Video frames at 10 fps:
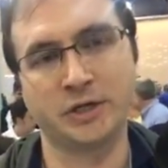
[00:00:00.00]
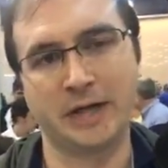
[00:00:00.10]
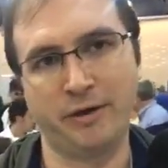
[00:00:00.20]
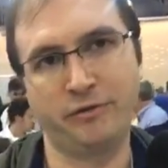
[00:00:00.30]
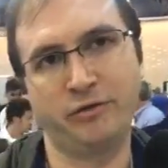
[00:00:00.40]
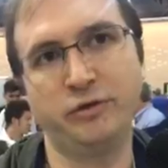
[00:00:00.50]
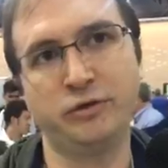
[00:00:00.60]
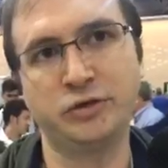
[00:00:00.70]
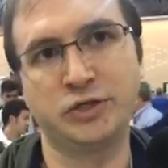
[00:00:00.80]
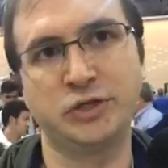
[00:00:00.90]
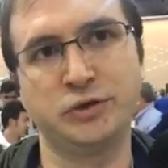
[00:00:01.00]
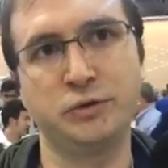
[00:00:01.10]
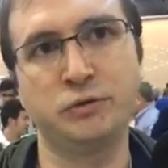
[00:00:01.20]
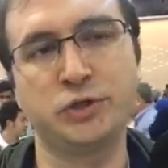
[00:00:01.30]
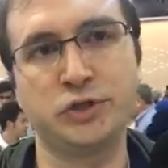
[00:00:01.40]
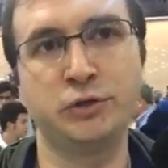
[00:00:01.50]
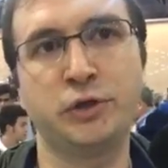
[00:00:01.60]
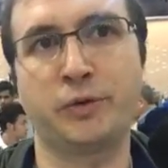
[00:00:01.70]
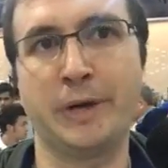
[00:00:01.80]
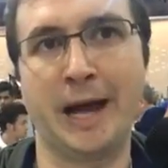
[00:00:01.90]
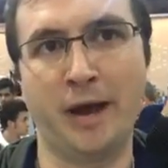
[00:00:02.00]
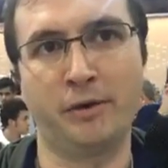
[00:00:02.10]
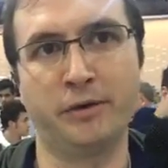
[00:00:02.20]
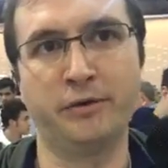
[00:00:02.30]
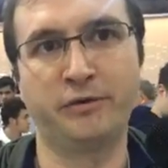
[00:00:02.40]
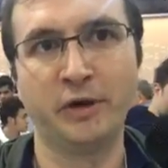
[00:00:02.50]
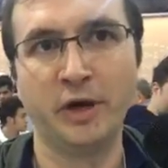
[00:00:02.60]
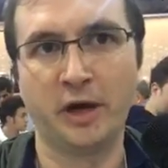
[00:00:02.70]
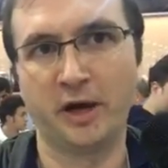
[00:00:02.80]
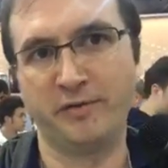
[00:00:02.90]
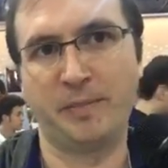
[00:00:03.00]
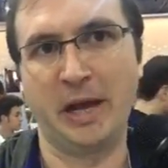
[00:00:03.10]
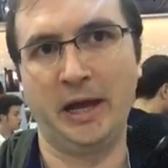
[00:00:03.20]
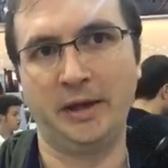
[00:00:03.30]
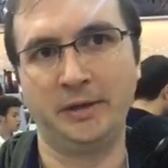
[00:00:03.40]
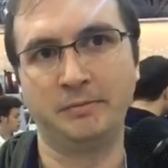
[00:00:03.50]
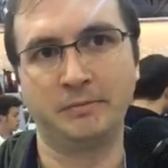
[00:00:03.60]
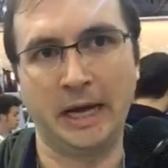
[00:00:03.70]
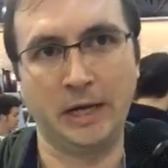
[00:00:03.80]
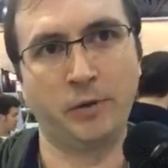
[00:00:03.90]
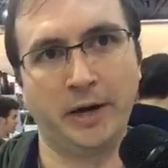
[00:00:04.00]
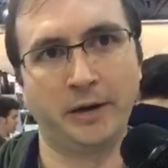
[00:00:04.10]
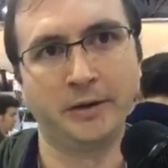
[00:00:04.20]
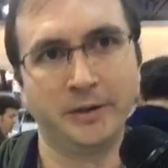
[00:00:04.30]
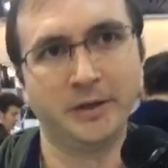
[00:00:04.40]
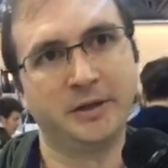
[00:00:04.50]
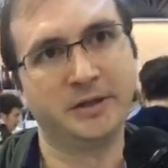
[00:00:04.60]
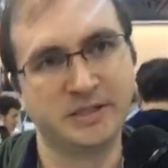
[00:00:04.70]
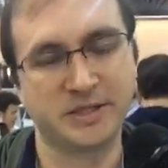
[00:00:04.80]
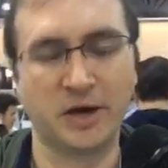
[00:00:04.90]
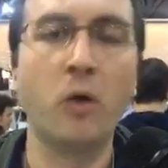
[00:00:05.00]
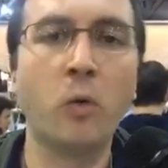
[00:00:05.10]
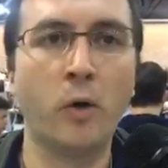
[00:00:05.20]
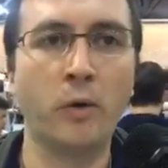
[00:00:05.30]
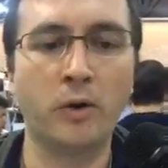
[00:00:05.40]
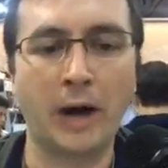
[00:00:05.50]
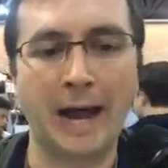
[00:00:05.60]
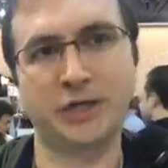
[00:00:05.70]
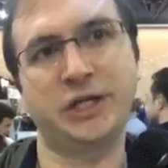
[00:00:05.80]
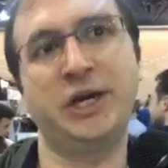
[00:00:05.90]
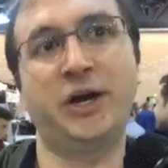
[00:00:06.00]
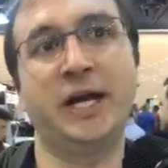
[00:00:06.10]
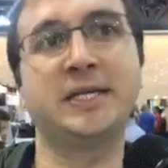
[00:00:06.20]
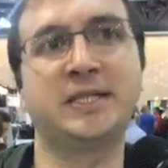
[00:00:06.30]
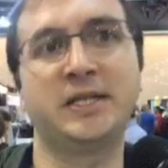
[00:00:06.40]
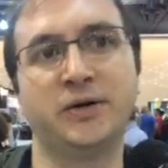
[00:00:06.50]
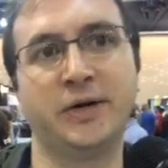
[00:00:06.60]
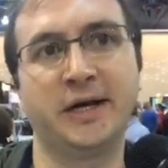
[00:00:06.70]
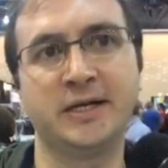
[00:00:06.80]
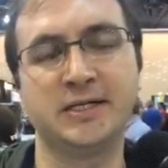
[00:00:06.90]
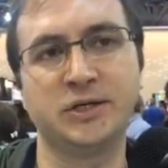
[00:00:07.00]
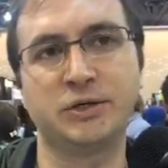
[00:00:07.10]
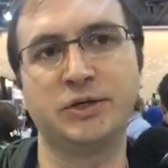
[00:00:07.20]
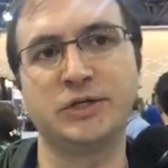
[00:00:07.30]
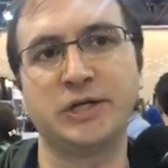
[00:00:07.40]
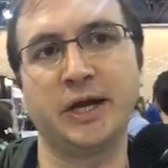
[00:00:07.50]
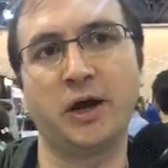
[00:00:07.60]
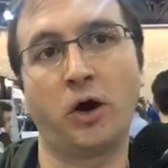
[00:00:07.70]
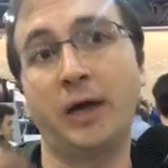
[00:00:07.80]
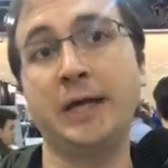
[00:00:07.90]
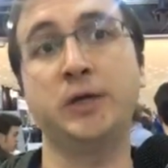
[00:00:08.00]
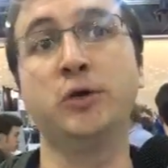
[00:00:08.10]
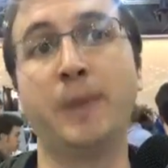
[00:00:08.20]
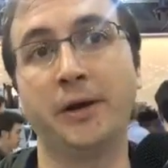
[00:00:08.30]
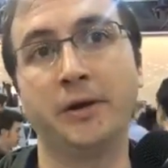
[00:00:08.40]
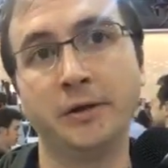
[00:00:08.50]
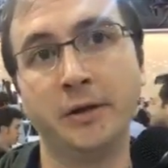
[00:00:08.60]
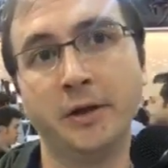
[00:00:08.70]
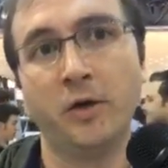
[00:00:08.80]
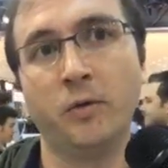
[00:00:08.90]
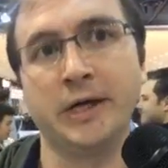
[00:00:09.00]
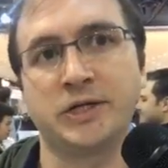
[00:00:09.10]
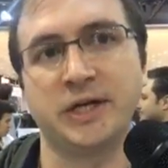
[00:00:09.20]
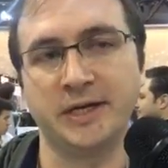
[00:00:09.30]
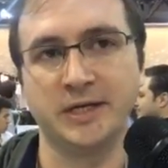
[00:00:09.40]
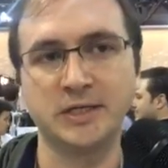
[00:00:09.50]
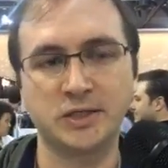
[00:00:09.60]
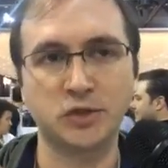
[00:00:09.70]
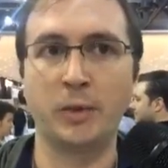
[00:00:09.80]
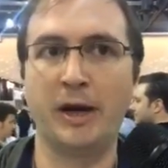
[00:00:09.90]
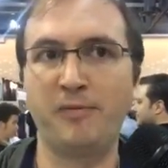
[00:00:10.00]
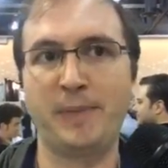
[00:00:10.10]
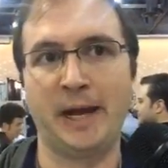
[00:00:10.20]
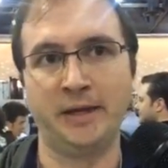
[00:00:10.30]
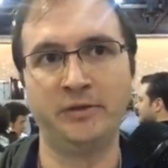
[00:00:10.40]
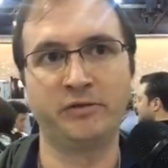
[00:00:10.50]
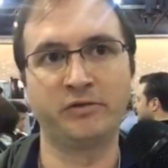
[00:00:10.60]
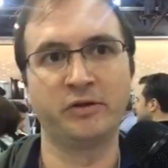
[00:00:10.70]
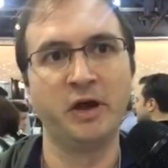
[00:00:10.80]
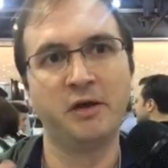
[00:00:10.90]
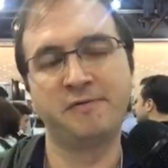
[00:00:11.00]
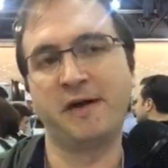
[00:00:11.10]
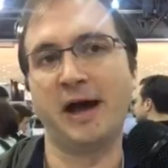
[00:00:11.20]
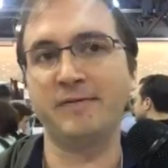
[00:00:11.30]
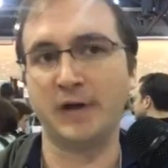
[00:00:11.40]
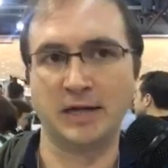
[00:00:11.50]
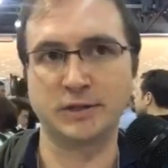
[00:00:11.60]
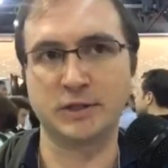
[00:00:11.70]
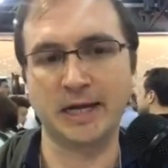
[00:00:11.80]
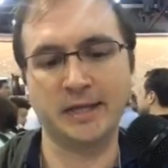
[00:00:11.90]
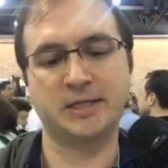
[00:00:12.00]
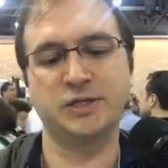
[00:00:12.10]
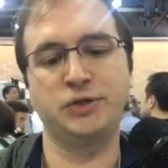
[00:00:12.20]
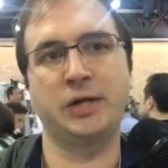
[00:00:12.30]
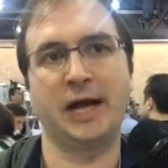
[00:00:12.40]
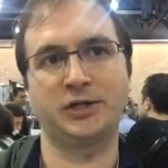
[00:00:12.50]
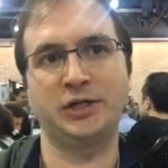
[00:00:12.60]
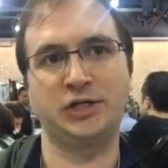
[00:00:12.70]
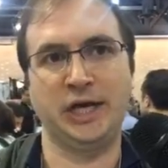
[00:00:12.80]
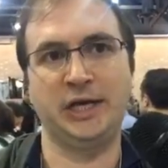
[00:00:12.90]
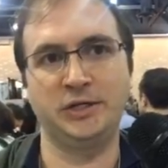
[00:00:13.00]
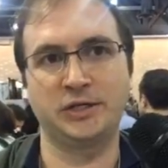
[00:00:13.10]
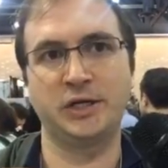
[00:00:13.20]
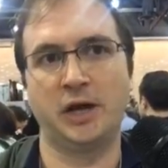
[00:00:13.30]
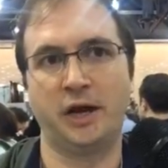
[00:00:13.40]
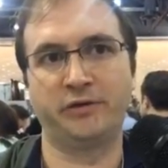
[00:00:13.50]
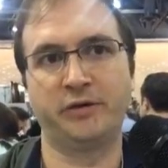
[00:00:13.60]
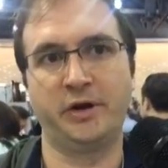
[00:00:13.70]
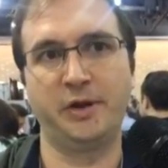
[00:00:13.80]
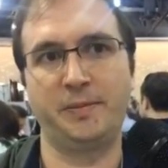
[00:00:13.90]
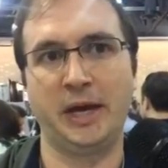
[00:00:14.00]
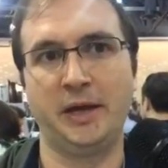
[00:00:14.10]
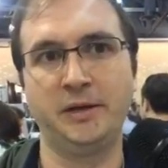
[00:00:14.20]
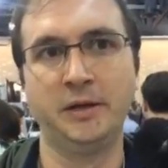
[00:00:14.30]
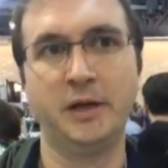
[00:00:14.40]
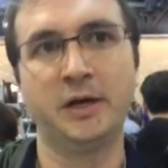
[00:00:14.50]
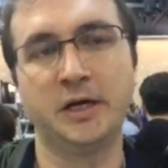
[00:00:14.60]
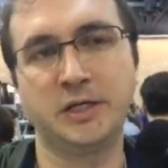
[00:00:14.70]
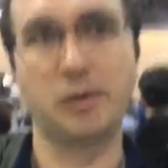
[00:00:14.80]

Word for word: allows you to do two to three hours of the pen anywhere. So what we are actually here at ISTE doing is introducing our EDU bundle, which is 12 pens, five nozzle sets, because you can actually change the nozzle on the pen and